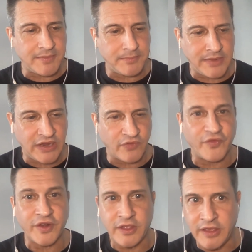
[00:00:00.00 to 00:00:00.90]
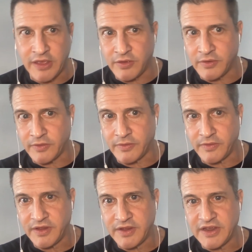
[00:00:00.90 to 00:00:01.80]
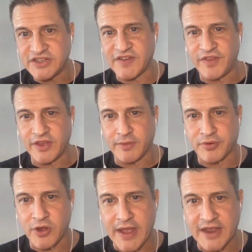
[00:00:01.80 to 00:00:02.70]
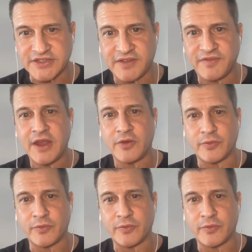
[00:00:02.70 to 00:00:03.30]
mean for you to feel proactive,